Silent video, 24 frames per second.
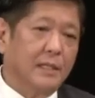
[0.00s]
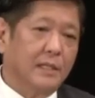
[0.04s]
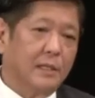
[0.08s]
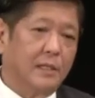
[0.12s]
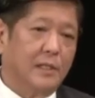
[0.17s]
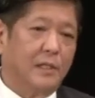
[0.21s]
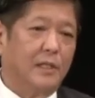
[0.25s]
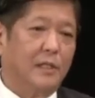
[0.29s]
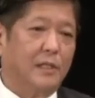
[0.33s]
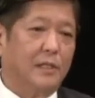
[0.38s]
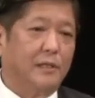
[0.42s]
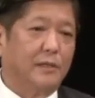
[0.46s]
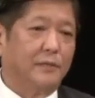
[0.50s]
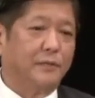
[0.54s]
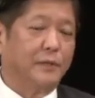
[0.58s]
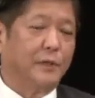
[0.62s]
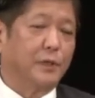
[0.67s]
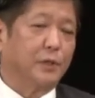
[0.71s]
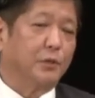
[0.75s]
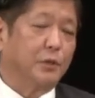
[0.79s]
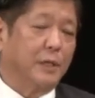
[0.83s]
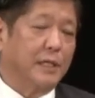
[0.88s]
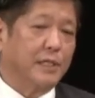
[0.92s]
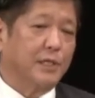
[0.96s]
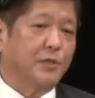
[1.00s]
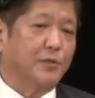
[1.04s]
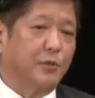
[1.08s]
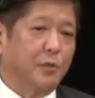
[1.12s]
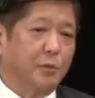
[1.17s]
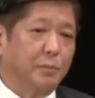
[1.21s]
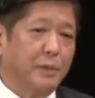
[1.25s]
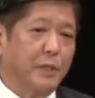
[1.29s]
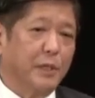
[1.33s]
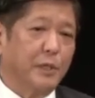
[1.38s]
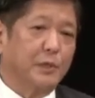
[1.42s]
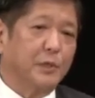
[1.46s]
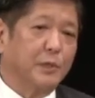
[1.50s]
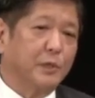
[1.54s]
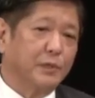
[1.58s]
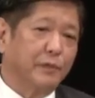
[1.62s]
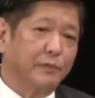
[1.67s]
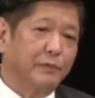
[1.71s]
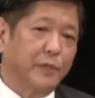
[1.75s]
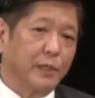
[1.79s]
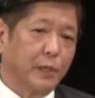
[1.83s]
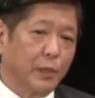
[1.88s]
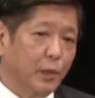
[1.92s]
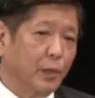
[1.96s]
of the transformation
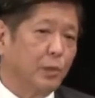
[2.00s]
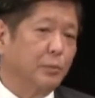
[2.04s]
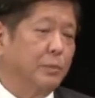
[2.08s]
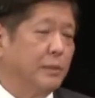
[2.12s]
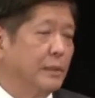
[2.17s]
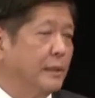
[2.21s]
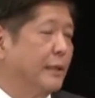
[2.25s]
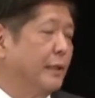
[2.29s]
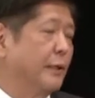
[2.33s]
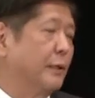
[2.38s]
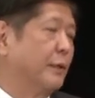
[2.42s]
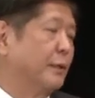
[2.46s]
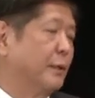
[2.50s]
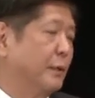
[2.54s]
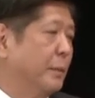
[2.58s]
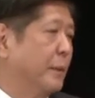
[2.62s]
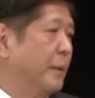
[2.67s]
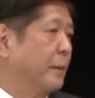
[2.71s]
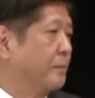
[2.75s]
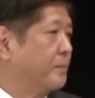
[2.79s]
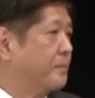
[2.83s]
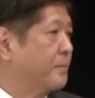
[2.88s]
of the global economy.